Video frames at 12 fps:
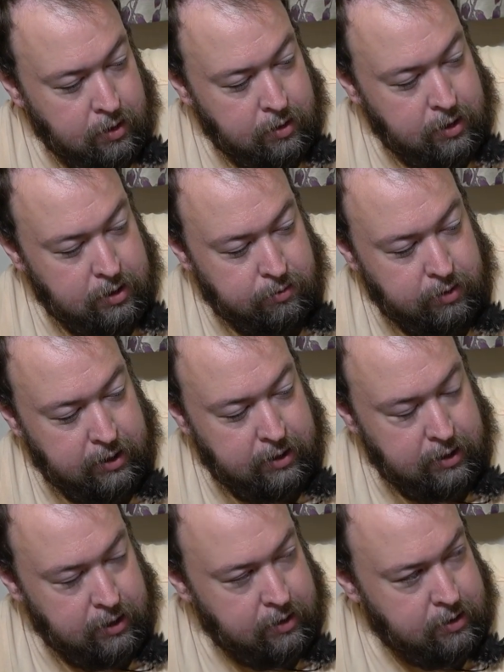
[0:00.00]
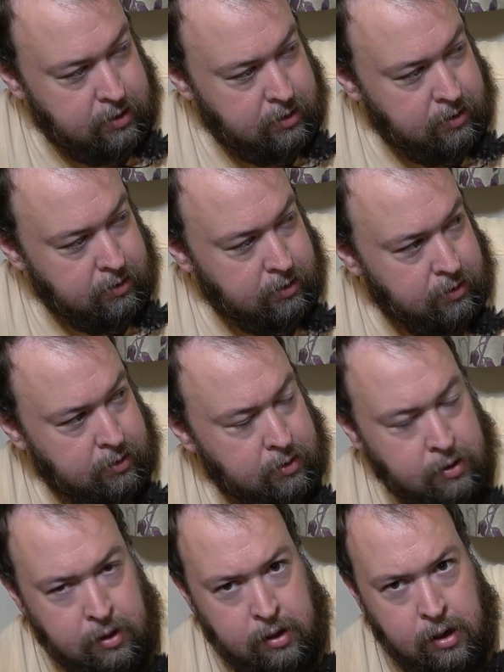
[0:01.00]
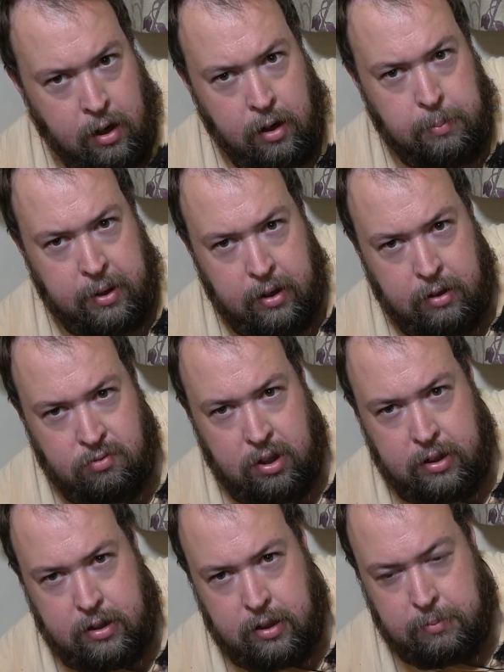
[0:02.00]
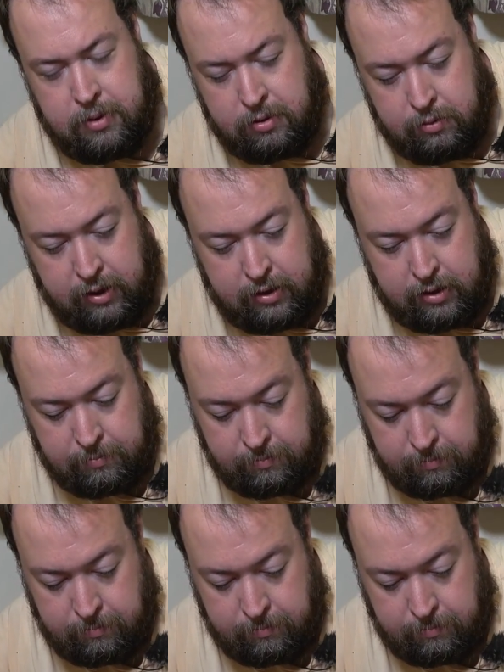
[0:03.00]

This radiator, I'll be going right up to it,